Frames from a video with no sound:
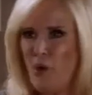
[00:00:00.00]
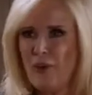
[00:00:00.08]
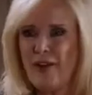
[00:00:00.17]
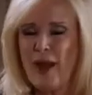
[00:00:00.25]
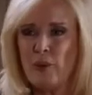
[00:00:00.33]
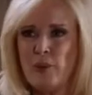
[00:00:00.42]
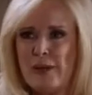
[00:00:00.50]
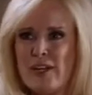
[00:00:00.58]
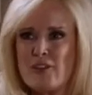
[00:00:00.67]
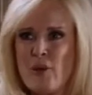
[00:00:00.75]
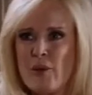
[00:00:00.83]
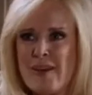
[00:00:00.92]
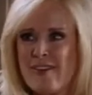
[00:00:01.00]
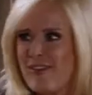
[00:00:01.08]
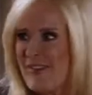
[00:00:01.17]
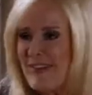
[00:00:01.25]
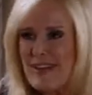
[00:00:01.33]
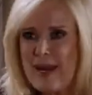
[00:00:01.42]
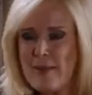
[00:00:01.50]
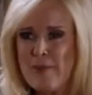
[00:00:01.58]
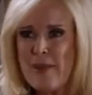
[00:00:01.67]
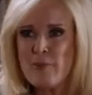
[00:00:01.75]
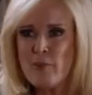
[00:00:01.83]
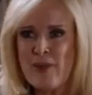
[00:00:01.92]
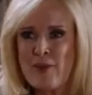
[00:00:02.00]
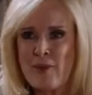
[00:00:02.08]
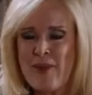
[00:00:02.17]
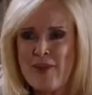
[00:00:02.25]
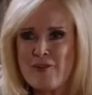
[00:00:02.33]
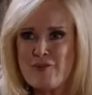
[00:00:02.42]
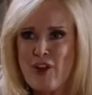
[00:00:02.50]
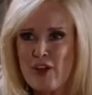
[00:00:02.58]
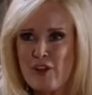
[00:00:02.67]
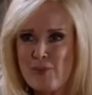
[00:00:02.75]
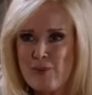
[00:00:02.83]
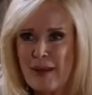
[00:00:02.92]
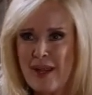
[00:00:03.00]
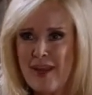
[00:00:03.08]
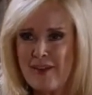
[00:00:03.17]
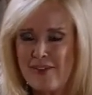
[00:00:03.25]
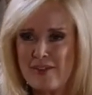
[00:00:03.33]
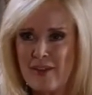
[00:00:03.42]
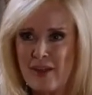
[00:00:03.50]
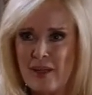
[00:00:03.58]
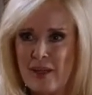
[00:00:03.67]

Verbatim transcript: What the hell were you doing sleeping with her in the first place?